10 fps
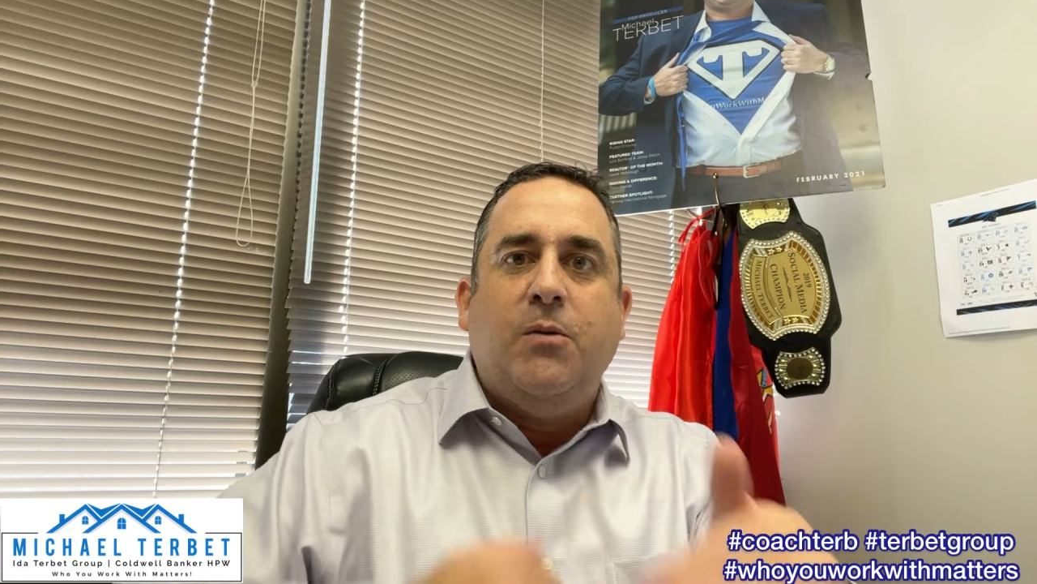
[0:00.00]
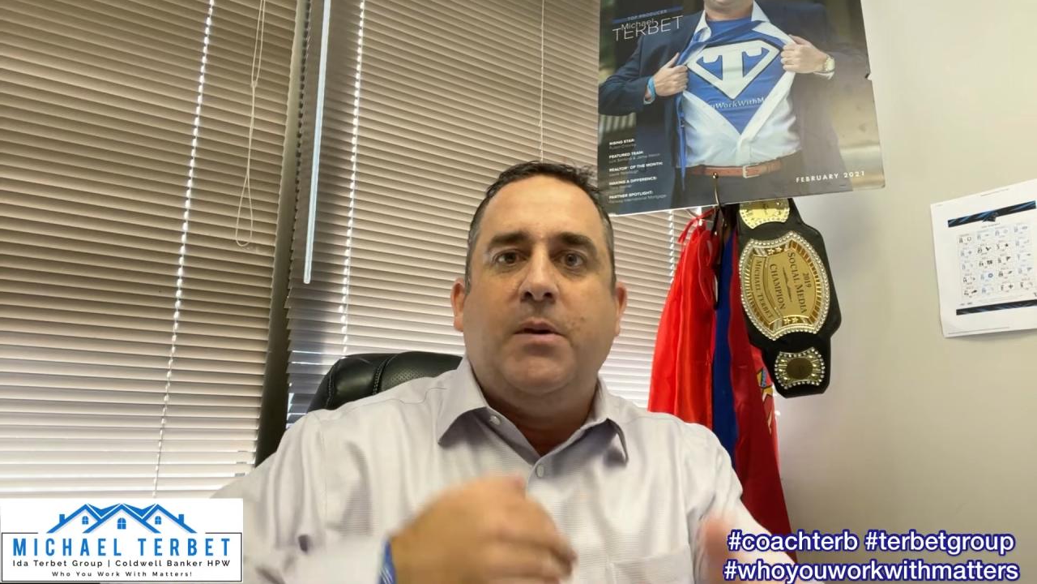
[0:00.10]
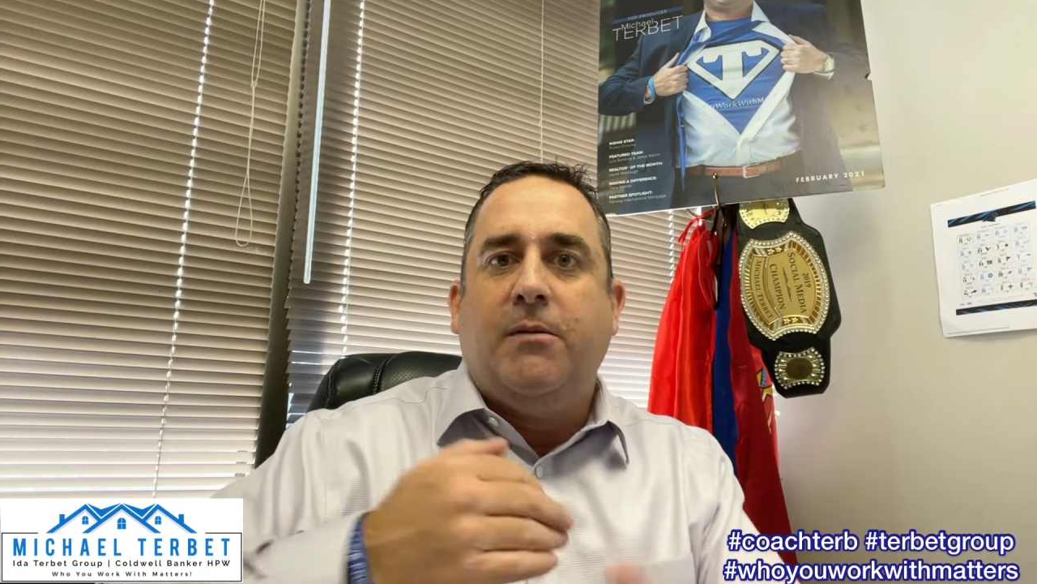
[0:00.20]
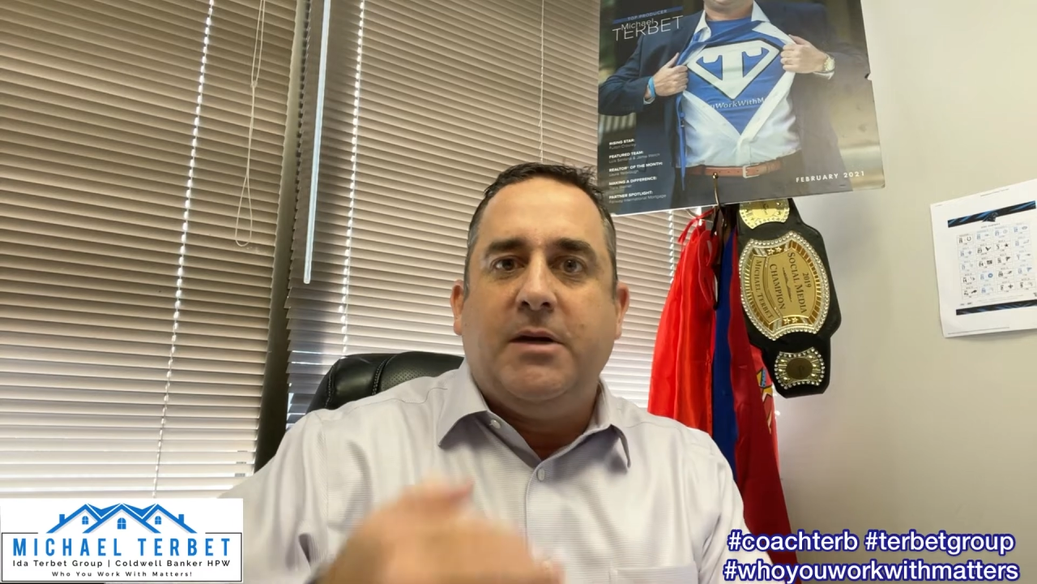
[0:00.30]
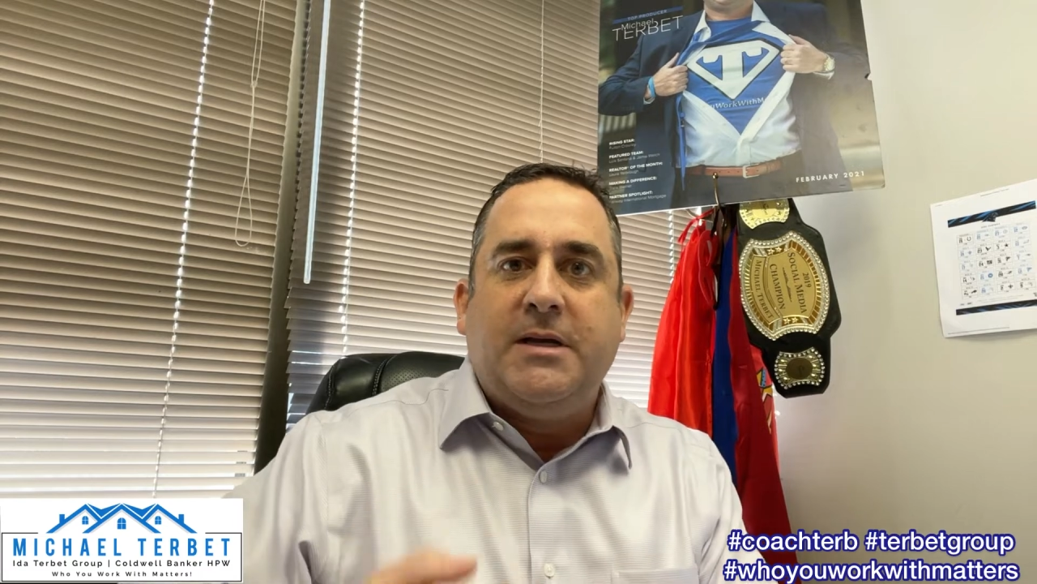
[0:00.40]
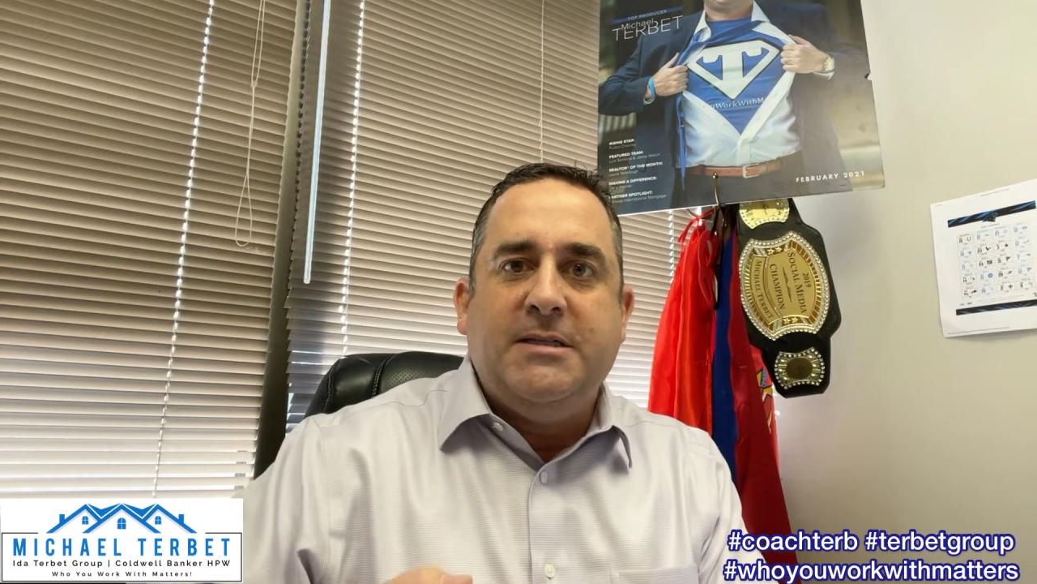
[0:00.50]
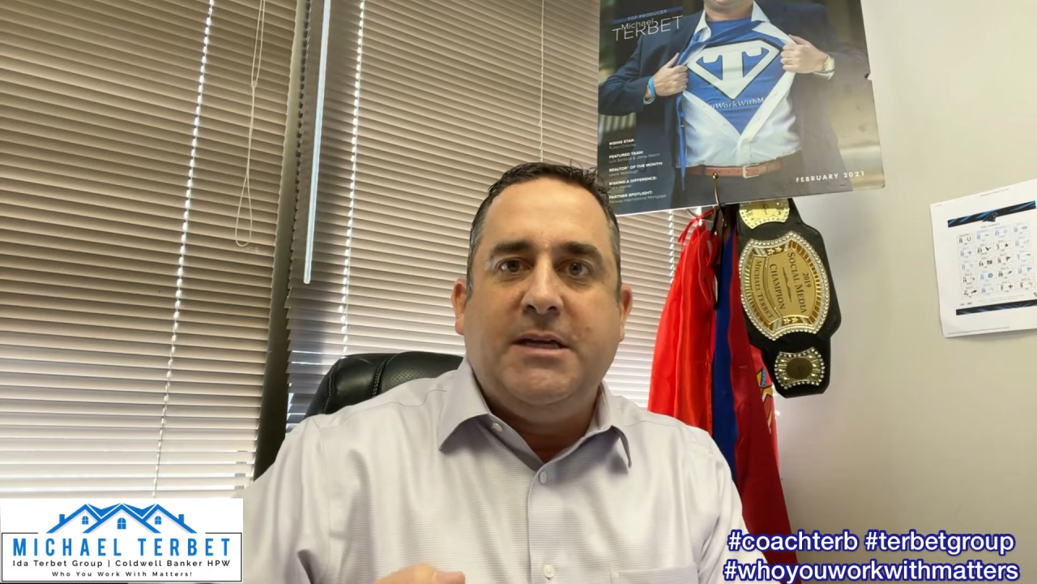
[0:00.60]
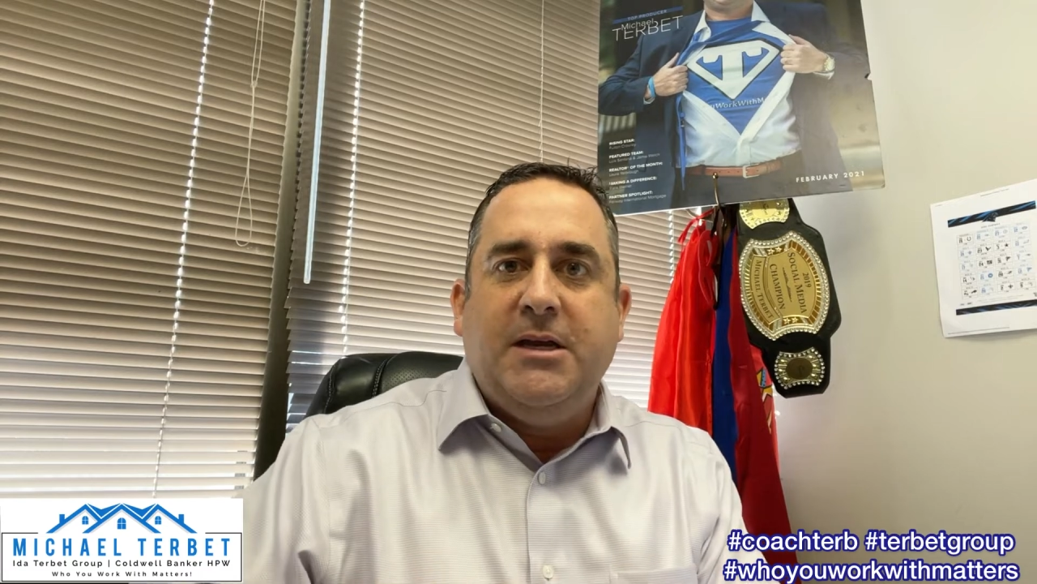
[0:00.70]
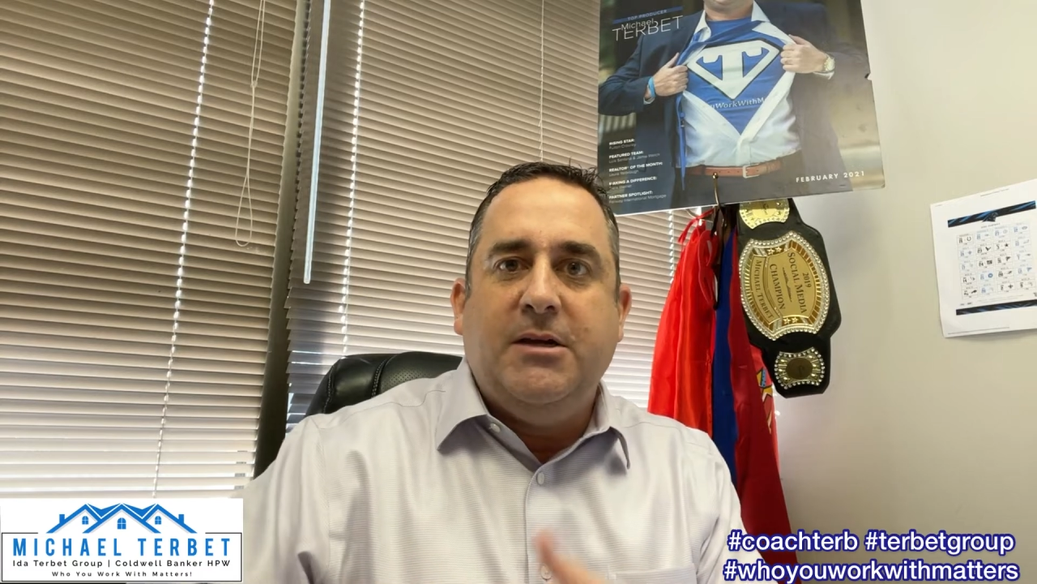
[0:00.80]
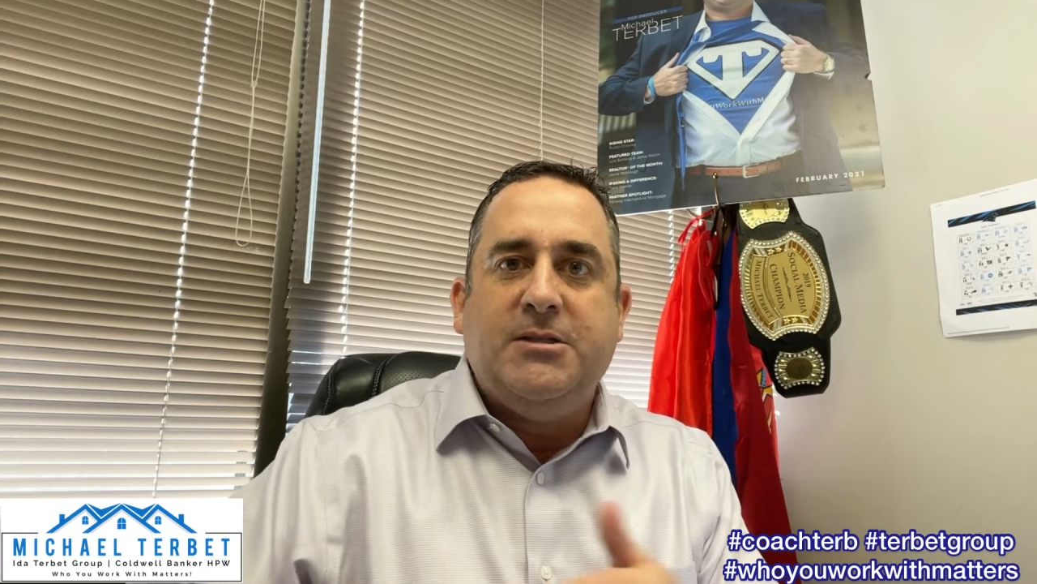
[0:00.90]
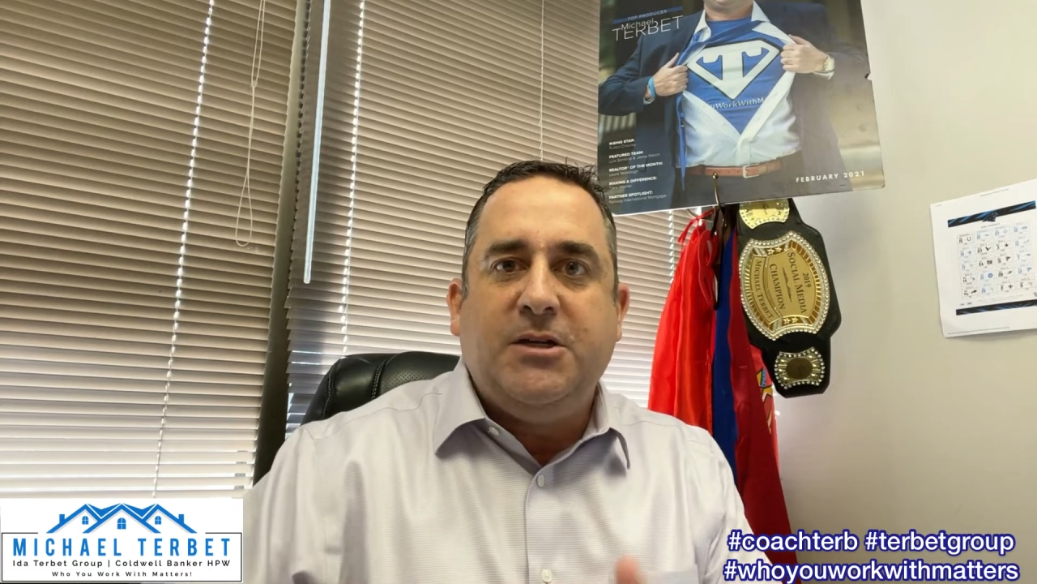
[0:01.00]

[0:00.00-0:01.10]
we'll be able to continue to